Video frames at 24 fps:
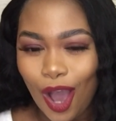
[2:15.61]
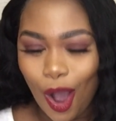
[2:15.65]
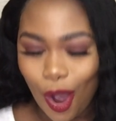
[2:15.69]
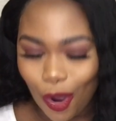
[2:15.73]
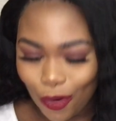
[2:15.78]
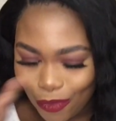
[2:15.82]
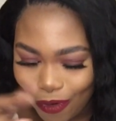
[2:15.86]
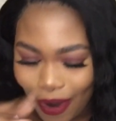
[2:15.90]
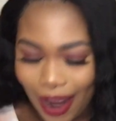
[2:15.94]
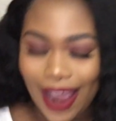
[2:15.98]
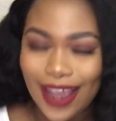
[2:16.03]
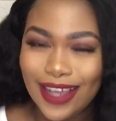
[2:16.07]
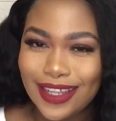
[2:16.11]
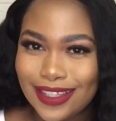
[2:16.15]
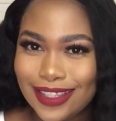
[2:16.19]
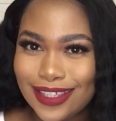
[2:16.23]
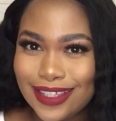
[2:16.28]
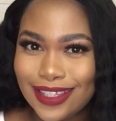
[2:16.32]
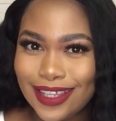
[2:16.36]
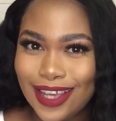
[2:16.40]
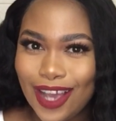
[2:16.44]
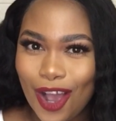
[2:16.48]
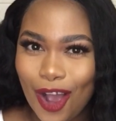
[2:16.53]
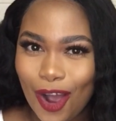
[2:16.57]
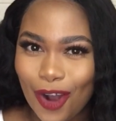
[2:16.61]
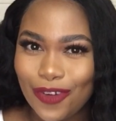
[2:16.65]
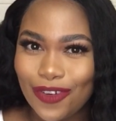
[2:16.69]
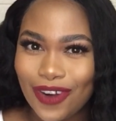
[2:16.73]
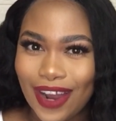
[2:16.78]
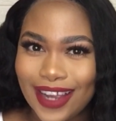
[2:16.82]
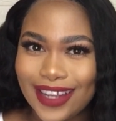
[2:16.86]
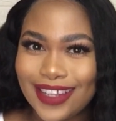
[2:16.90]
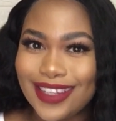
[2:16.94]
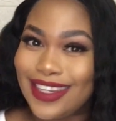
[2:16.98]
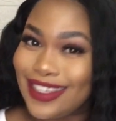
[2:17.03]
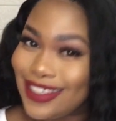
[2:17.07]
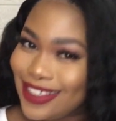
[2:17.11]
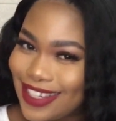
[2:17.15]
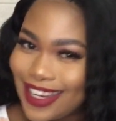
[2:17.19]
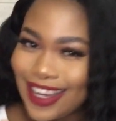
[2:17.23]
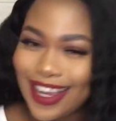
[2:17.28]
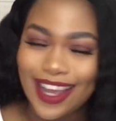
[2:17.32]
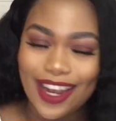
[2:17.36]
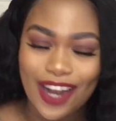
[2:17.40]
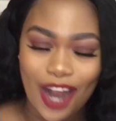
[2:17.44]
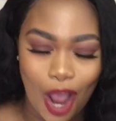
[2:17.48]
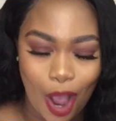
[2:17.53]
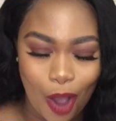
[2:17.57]
All right, let's
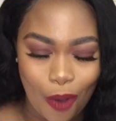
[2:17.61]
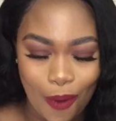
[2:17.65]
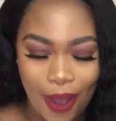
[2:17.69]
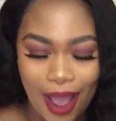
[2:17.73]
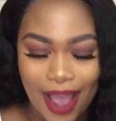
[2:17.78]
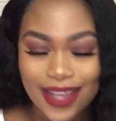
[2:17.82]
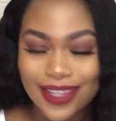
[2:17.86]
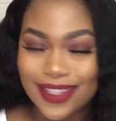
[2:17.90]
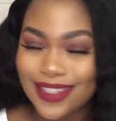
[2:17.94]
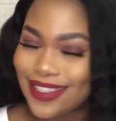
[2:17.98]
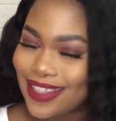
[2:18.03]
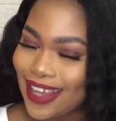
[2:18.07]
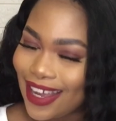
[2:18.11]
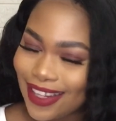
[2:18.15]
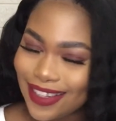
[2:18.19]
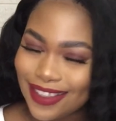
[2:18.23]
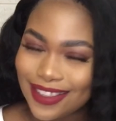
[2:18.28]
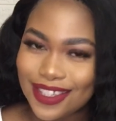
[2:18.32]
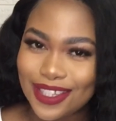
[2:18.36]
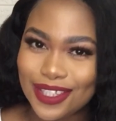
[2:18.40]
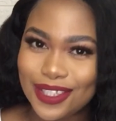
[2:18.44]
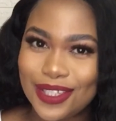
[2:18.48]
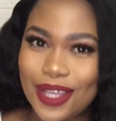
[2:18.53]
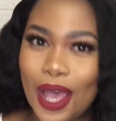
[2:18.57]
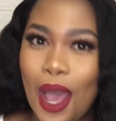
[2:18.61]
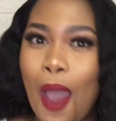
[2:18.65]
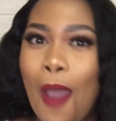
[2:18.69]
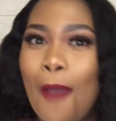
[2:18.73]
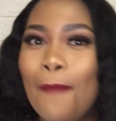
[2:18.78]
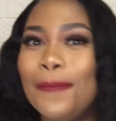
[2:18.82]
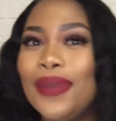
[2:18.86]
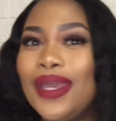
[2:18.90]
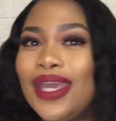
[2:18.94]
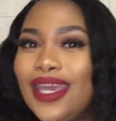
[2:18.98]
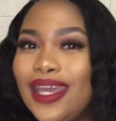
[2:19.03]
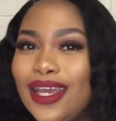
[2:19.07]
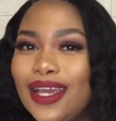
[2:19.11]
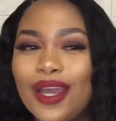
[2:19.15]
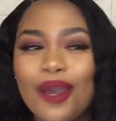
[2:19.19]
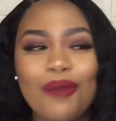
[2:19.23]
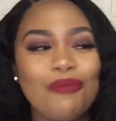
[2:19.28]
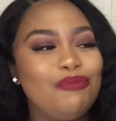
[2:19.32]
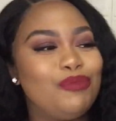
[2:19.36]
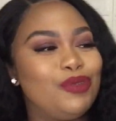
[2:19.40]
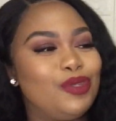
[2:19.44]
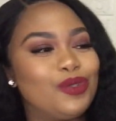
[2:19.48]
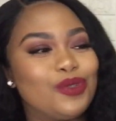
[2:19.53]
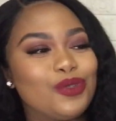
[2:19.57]
check out how I style this
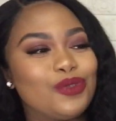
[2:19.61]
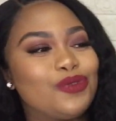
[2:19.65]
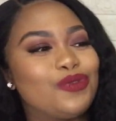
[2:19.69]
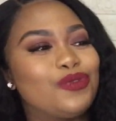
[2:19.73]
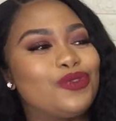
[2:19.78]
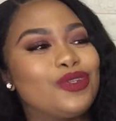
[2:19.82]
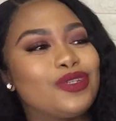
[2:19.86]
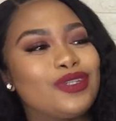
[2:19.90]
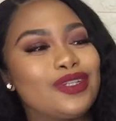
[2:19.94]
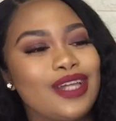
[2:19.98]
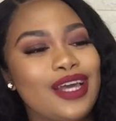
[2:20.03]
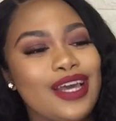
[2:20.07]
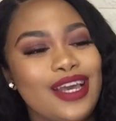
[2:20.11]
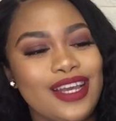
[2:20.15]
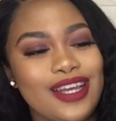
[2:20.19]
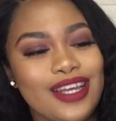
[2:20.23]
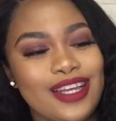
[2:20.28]
pink beautiful